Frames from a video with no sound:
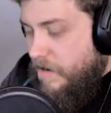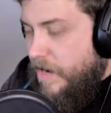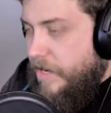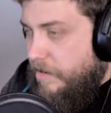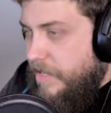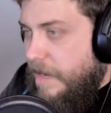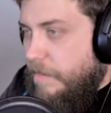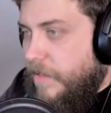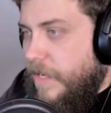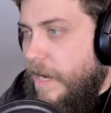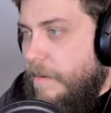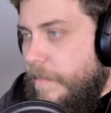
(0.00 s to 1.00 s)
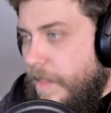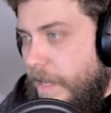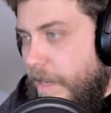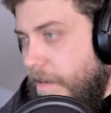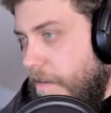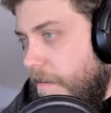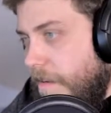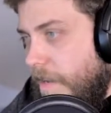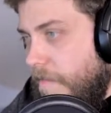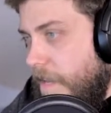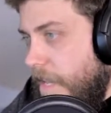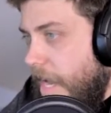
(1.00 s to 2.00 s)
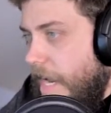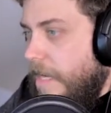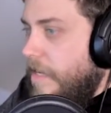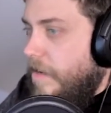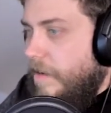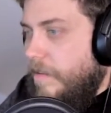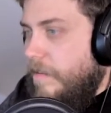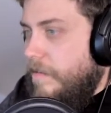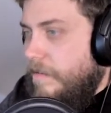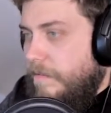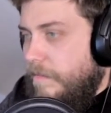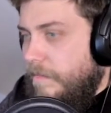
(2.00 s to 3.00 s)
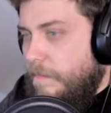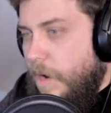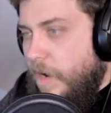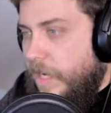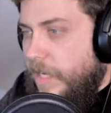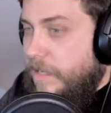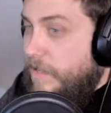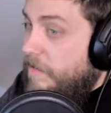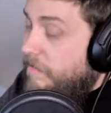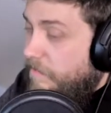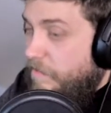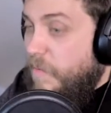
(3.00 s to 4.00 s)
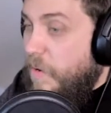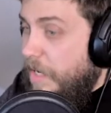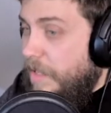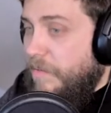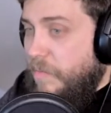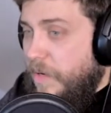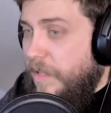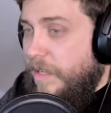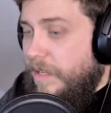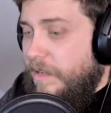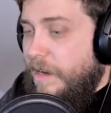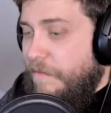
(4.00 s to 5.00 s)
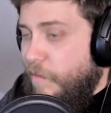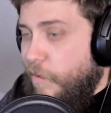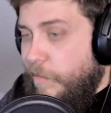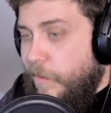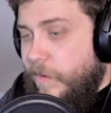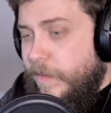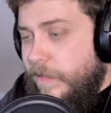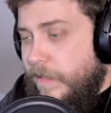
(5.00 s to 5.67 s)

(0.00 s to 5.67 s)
at your tabletop, then even the $80 mark is really, really affordable.